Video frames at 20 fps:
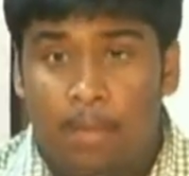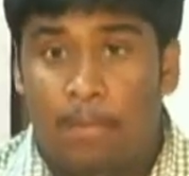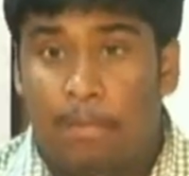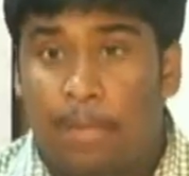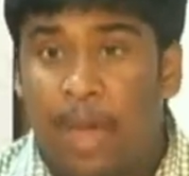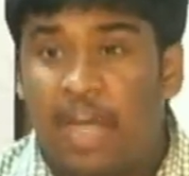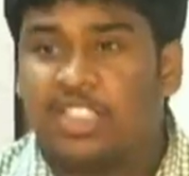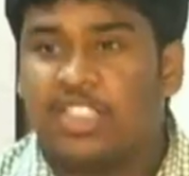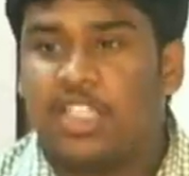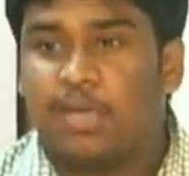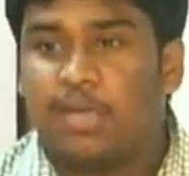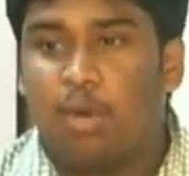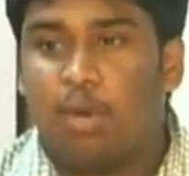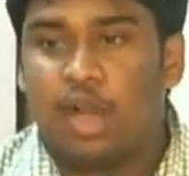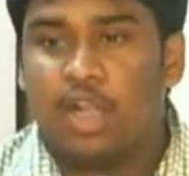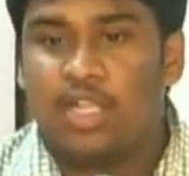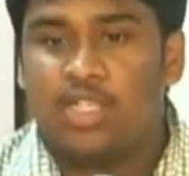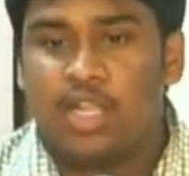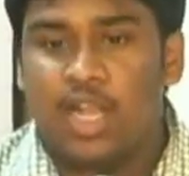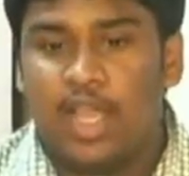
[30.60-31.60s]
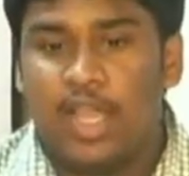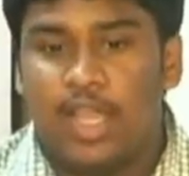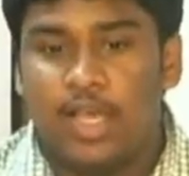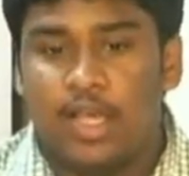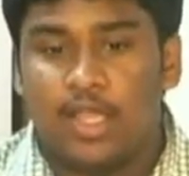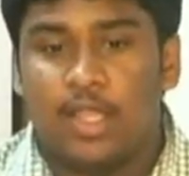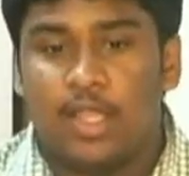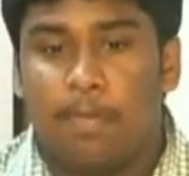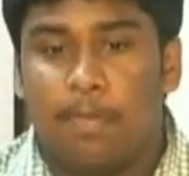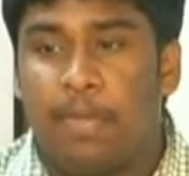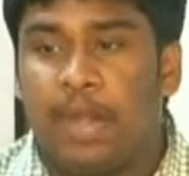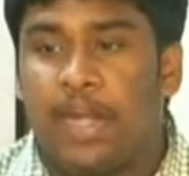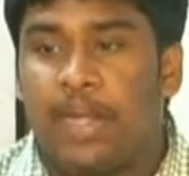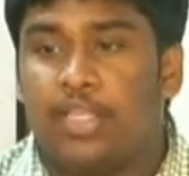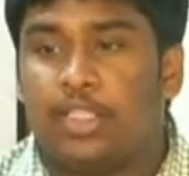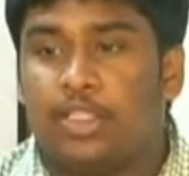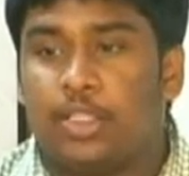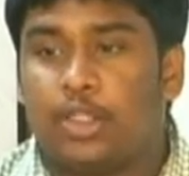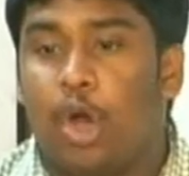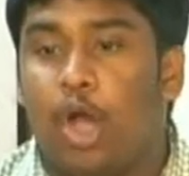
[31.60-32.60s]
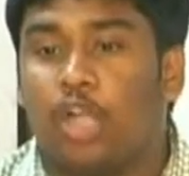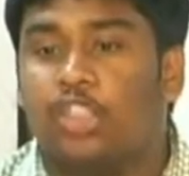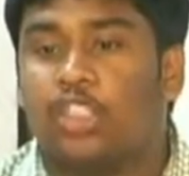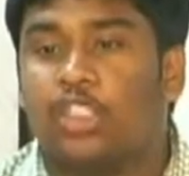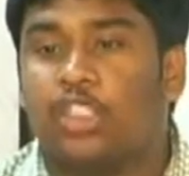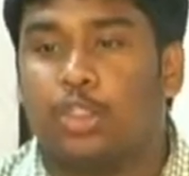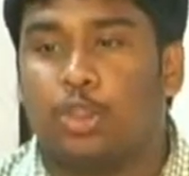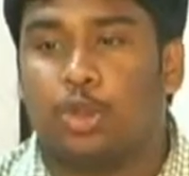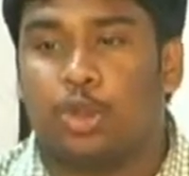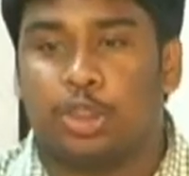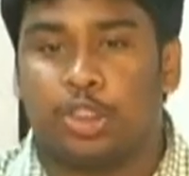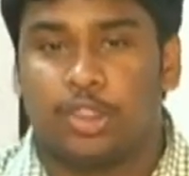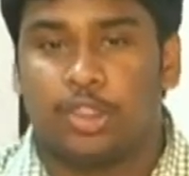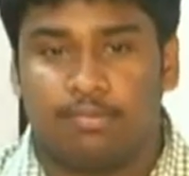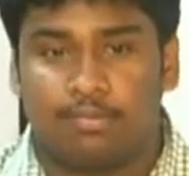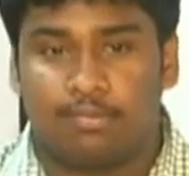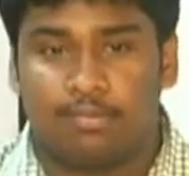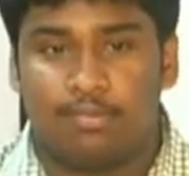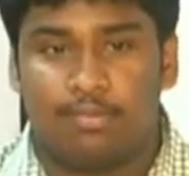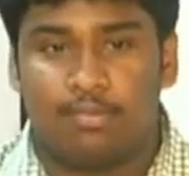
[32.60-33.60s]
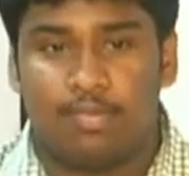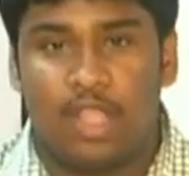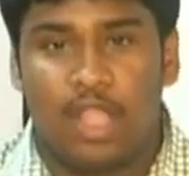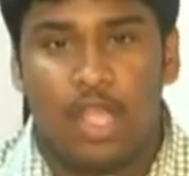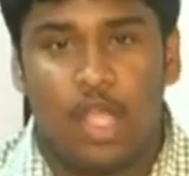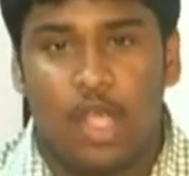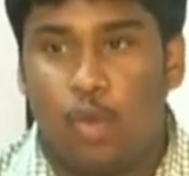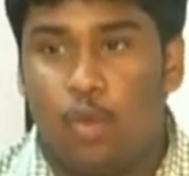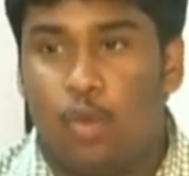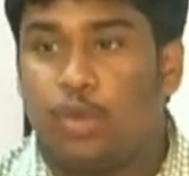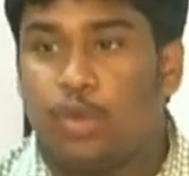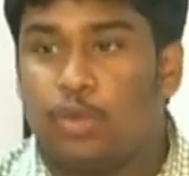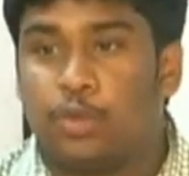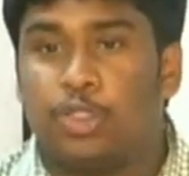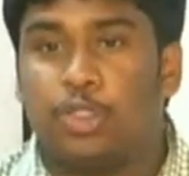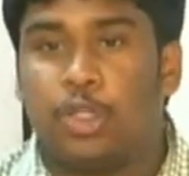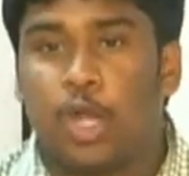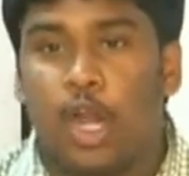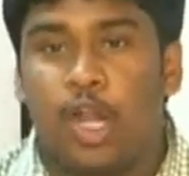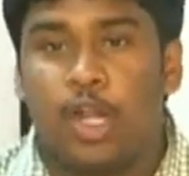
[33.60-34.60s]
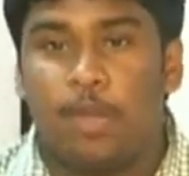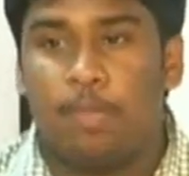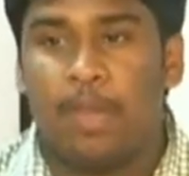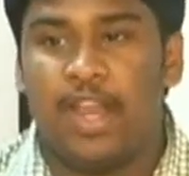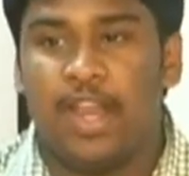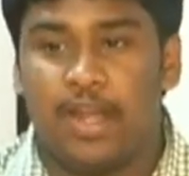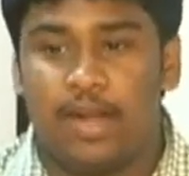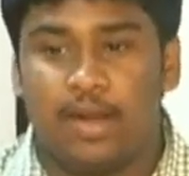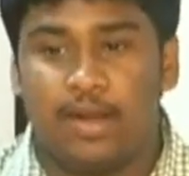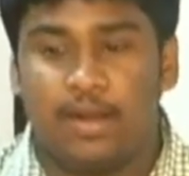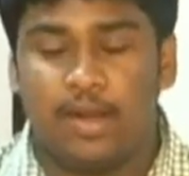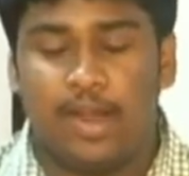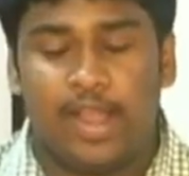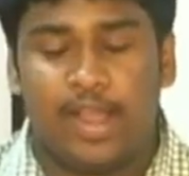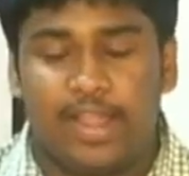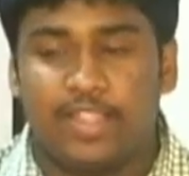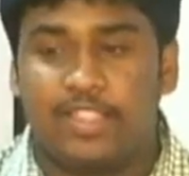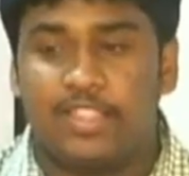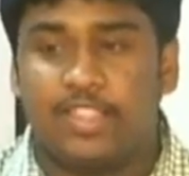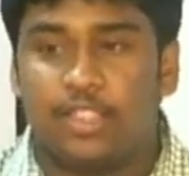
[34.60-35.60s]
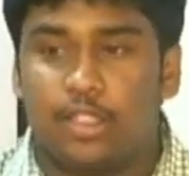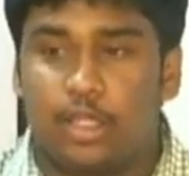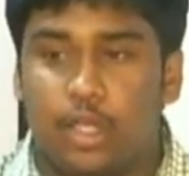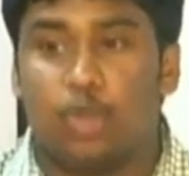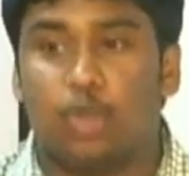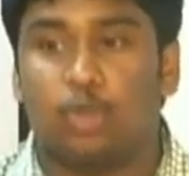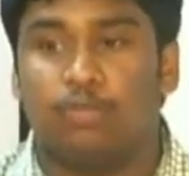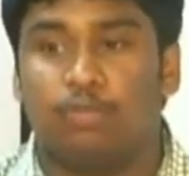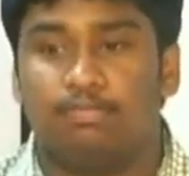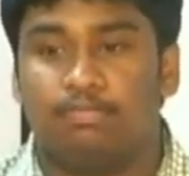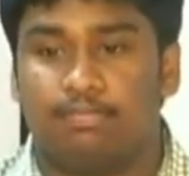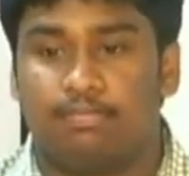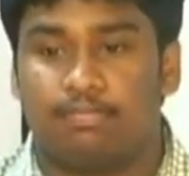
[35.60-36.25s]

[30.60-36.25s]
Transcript: basketball is like the British constitution, which was not made, it just grew.